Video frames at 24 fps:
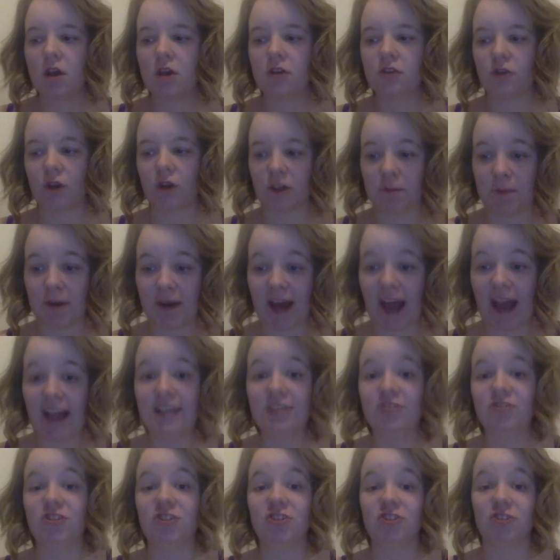So I spent
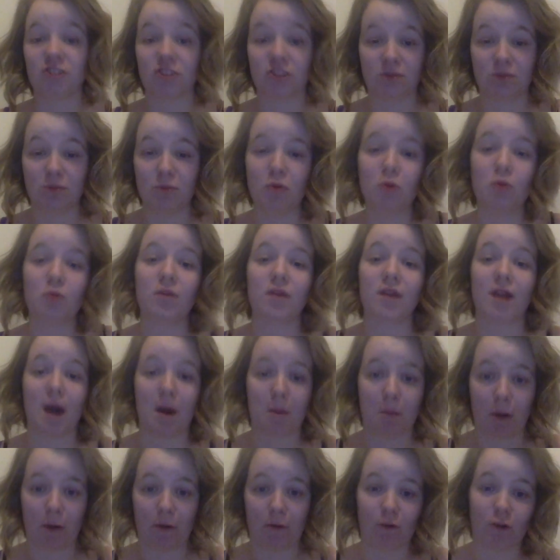ages just smoothing
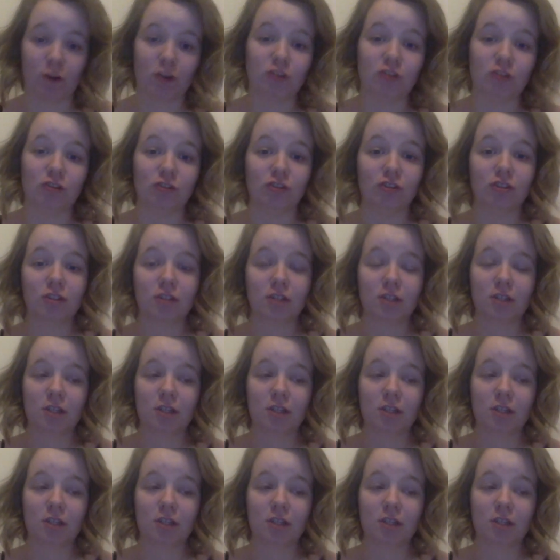out my fringe,